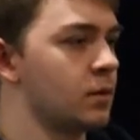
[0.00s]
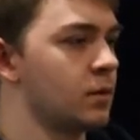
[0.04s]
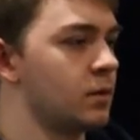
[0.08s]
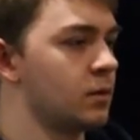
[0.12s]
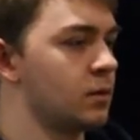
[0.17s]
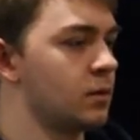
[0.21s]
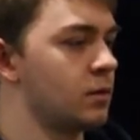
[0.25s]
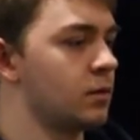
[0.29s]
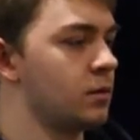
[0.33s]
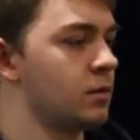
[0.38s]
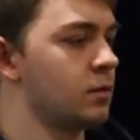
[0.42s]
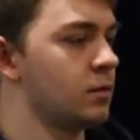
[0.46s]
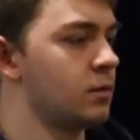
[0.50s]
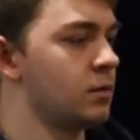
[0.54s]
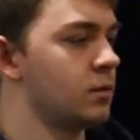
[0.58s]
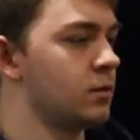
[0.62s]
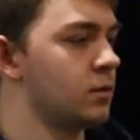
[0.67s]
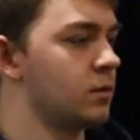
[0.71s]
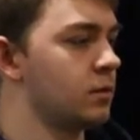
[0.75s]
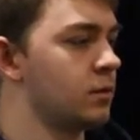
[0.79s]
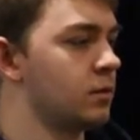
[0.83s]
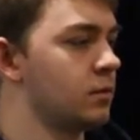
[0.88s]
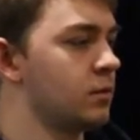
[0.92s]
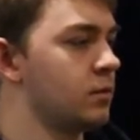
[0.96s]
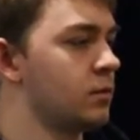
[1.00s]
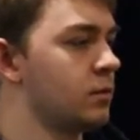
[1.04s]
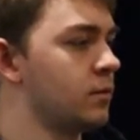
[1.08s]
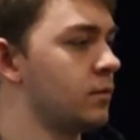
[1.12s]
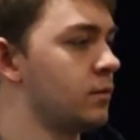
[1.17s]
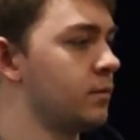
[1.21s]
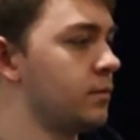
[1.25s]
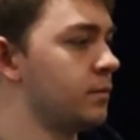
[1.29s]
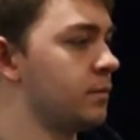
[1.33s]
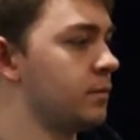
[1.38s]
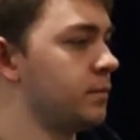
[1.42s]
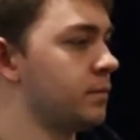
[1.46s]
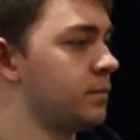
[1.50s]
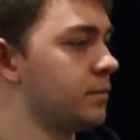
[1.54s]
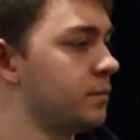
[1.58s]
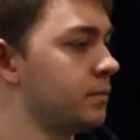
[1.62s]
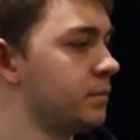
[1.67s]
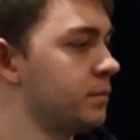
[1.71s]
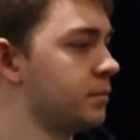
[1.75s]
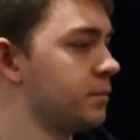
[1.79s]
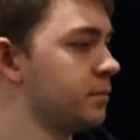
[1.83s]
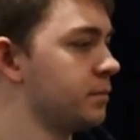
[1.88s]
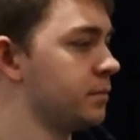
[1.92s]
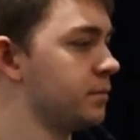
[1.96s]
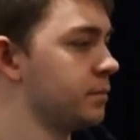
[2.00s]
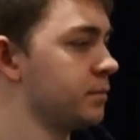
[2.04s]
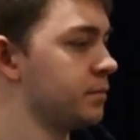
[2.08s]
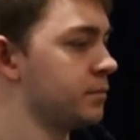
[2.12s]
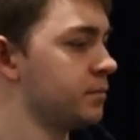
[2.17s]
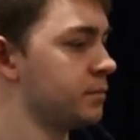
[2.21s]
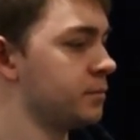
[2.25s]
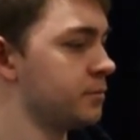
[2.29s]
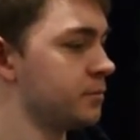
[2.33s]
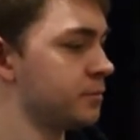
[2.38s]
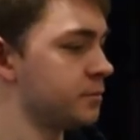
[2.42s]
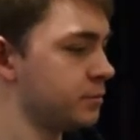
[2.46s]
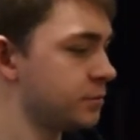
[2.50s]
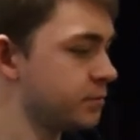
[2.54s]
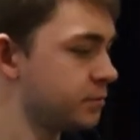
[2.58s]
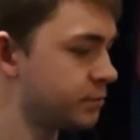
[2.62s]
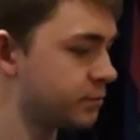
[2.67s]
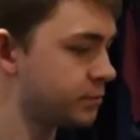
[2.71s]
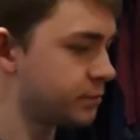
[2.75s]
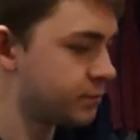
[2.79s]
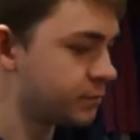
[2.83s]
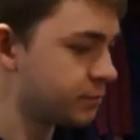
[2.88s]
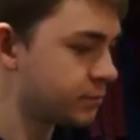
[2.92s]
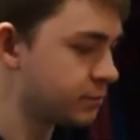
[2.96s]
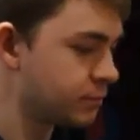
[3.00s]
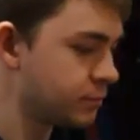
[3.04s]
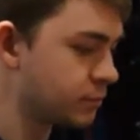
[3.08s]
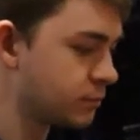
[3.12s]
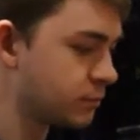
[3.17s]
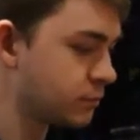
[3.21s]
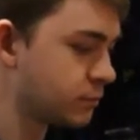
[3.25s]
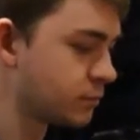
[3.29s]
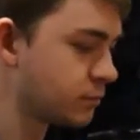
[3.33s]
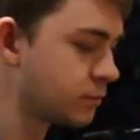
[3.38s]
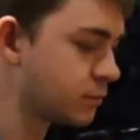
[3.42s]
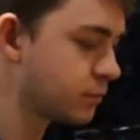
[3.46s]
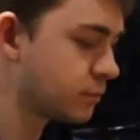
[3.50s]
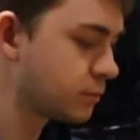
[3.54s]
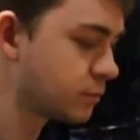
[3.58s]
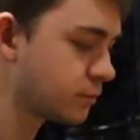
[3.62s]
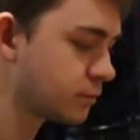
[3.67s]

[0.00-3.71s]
No words are spoken by the person on screen.